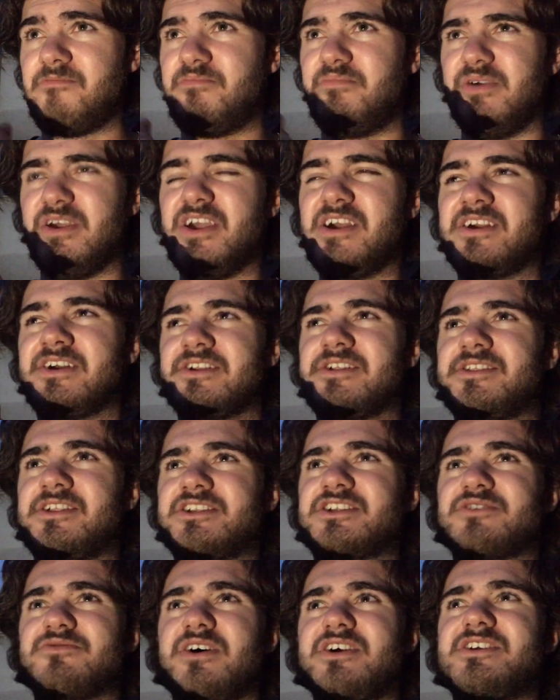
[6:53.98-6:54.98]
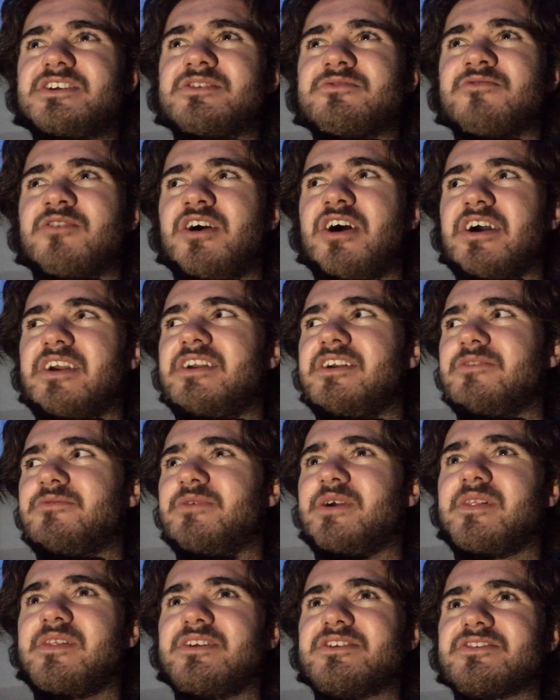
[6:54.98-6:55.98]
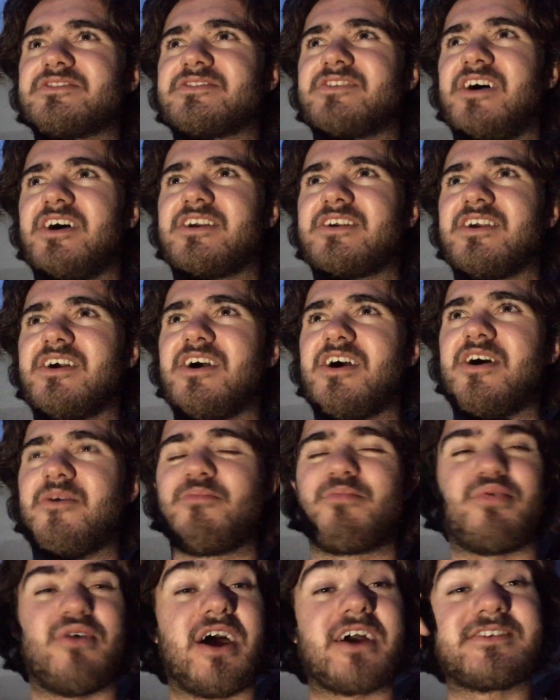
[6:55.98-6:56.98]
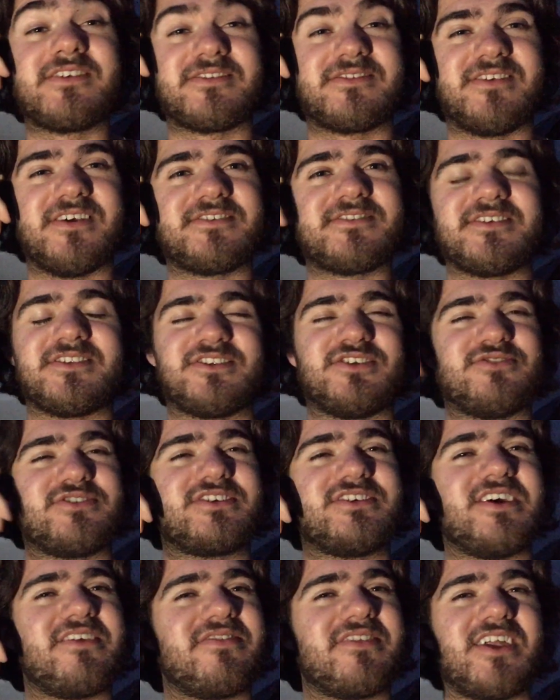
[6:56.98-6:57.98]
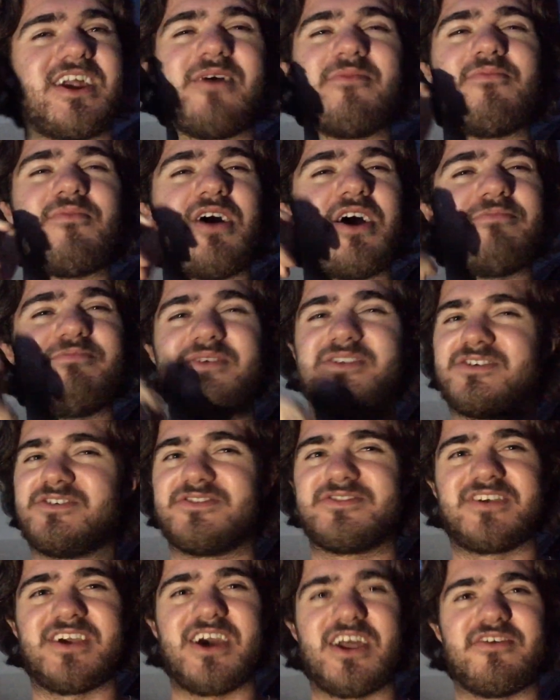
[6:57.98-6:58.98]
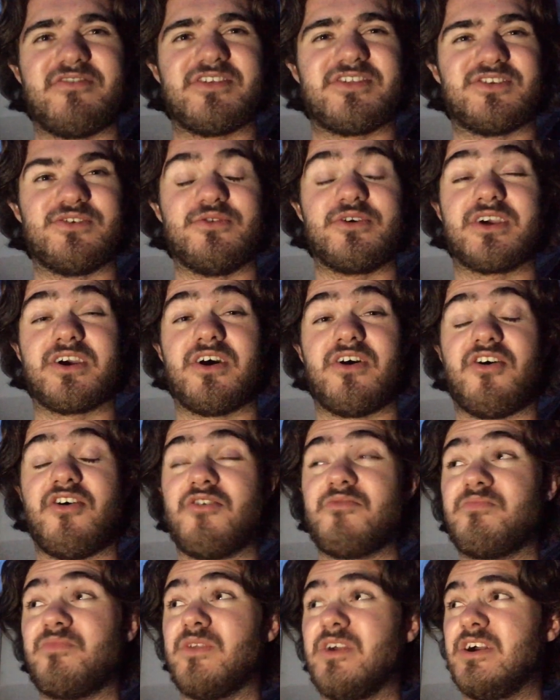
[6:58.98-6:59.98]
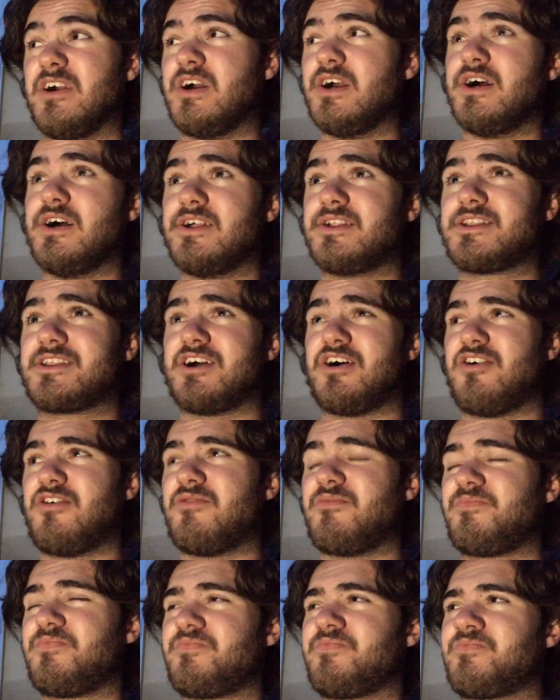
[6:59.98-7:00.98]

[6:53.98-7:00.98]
being in a situation where I can really just like practice this and do shit that I might be too scared of at doing at home. So